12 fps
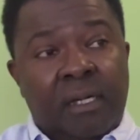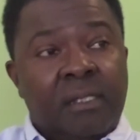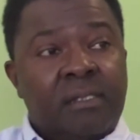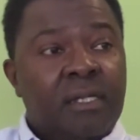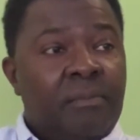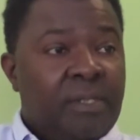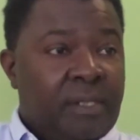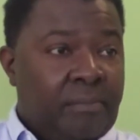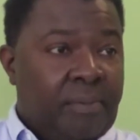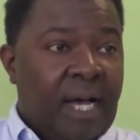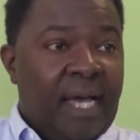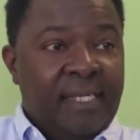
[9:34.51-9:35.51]
some of the
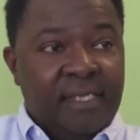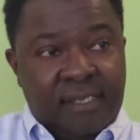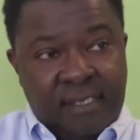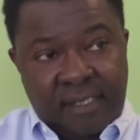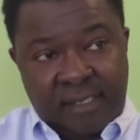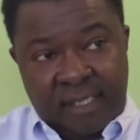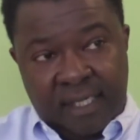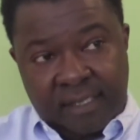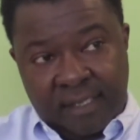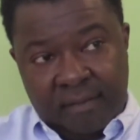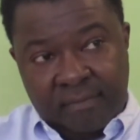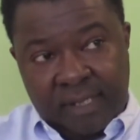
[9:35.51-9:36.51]
biases that
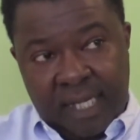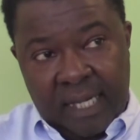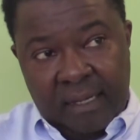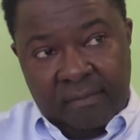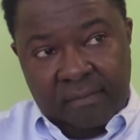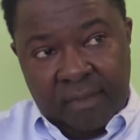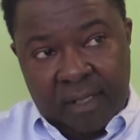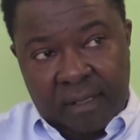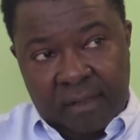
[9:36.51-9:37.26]
sometimes